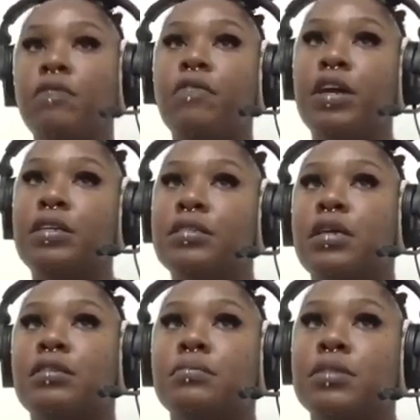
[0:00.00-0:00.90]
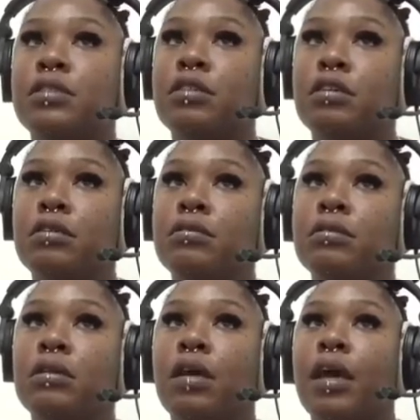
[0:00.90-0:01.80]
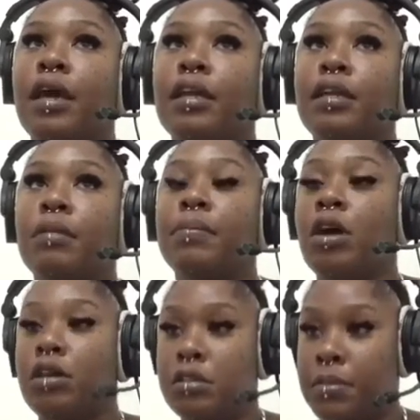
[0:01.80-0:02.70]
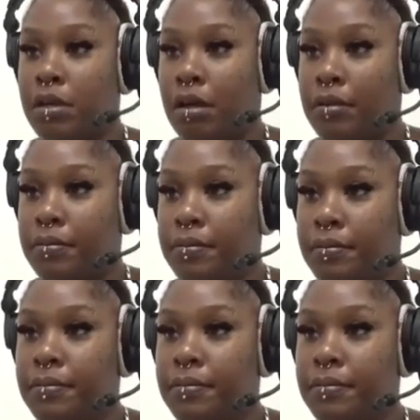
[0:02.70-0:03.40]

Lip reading: For instance, my son ended up in hospital.